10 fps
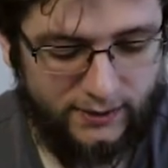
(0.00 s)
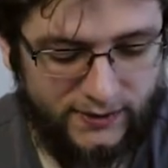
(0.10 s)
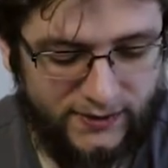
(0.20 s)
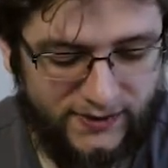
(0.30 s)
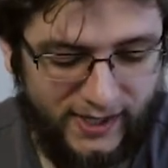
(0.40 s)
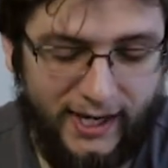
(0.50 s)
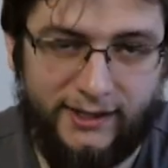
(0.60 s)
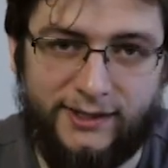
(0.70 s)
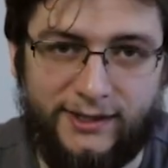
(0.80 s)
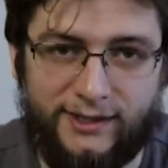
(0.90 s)

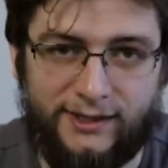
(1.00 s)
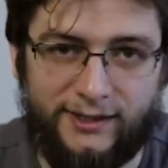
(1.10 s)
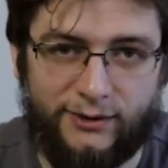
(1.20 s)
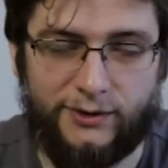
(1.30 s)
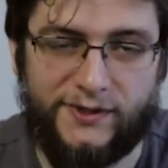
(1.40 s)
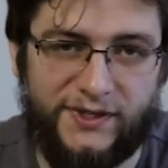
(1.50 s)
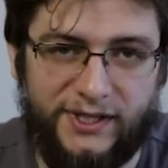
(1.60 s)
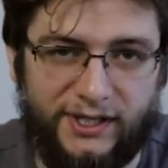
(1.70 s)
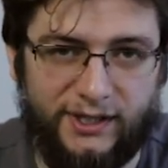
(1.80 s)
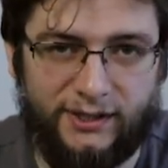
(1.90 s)
Z or
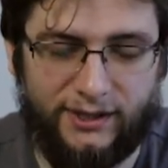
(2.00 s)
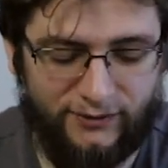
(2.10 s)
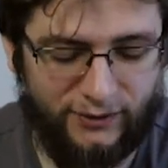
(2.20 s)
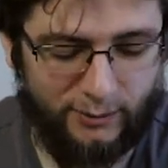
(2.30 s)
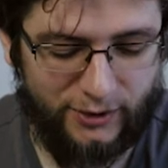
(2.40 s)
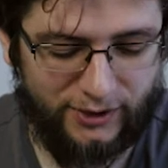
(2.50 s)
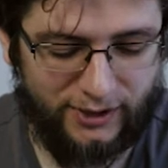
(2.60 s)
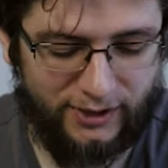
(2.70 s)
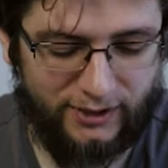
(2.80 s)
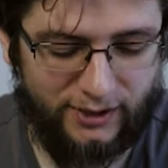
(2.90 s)
Z if you're
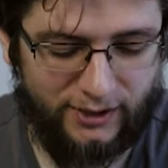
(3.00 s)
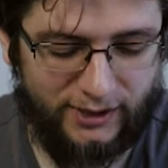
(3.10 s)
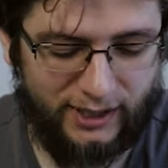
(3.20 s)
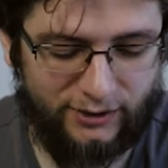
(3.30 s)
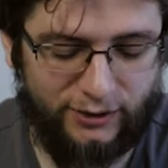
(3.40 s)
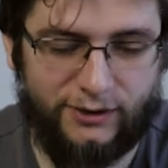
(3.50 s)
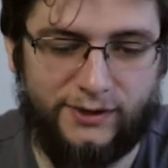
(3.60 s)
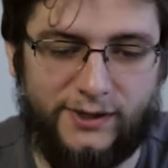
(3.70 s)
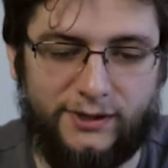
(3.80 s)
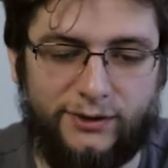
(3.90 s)
American, that
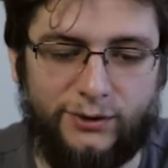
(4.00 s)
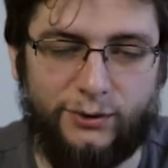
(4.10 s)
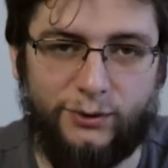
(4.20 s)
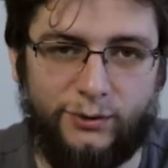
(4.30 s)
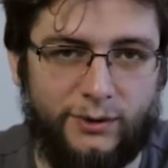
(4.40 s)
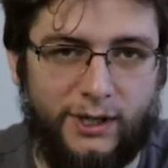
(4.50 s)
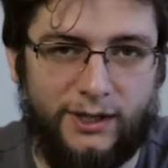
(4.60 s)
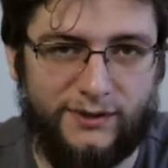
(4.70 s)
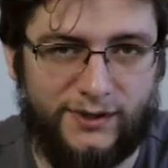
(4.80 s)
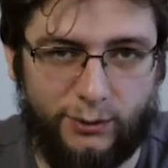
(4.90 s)
turns into
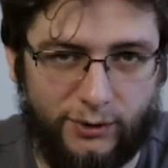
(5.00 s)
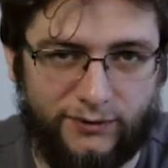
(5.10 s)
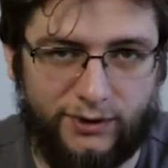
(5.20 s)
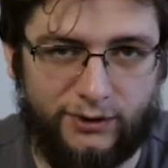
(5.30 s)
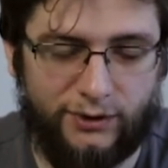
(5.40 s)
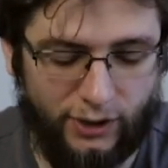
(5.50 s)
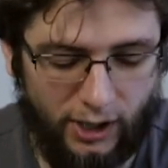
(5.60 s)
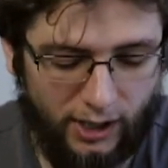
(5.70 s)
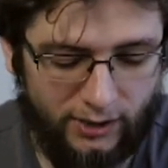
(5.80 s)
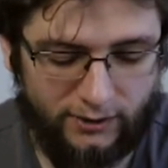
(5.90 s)
Z with the
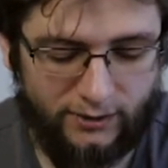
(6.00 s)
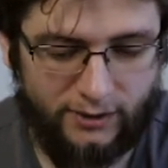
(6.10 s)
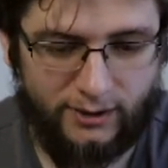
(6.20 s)
dot,